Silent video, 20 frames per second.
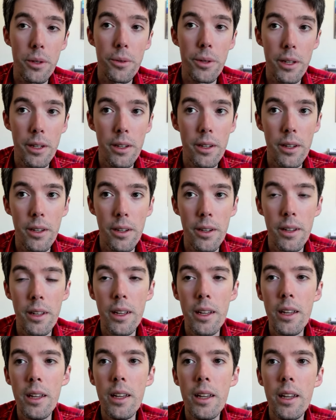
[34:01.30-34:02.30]
going on
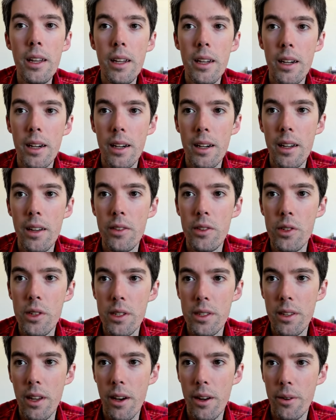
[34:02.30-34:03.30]
uh, if
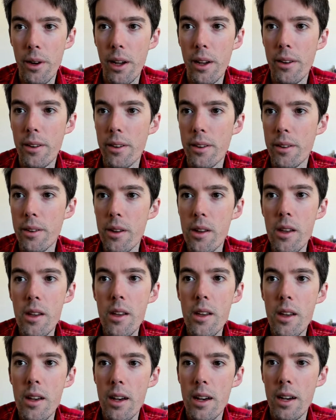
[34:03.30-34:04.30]
she's not around,
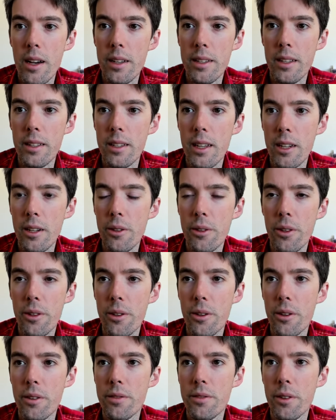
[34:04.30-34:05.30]
since I know that
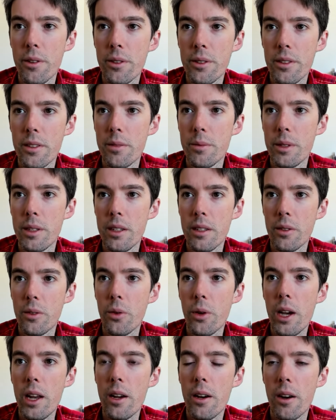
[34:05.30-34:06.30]
there are folks that have been hit
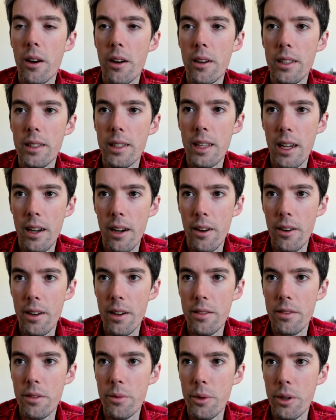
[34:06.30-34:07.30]
quite hard in that
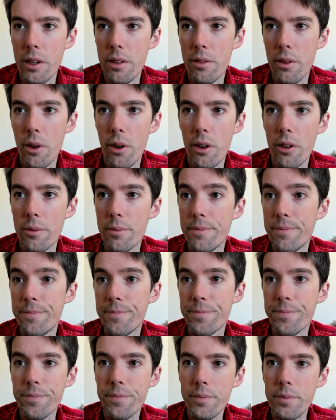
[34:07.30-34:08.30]
area from what I've heard
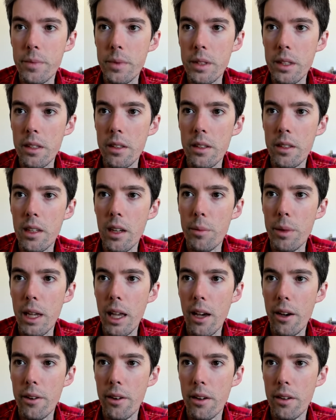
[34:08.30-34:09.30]
coming
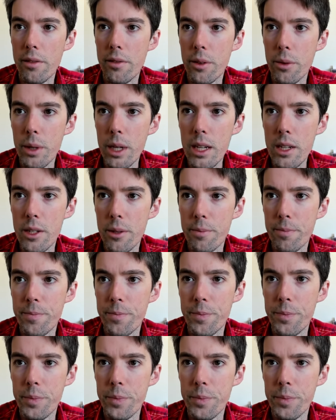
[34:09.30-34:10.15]
out of the region.